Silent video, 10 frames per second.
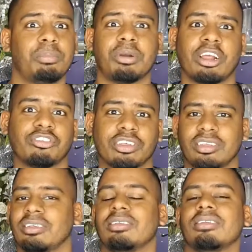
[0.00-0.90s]

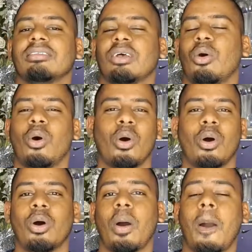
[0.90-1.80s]
brushes
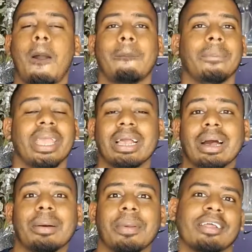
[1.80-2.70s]
or
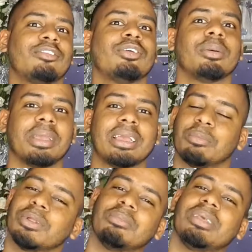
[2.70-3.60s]
makeup and do your
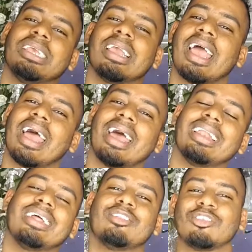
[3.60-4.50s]
makeup with me,
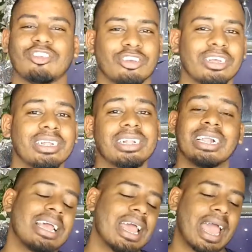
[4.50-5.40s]
and let's chill
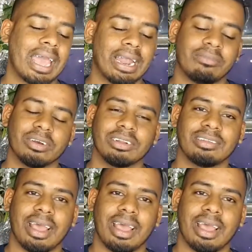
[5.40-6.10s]
and have a good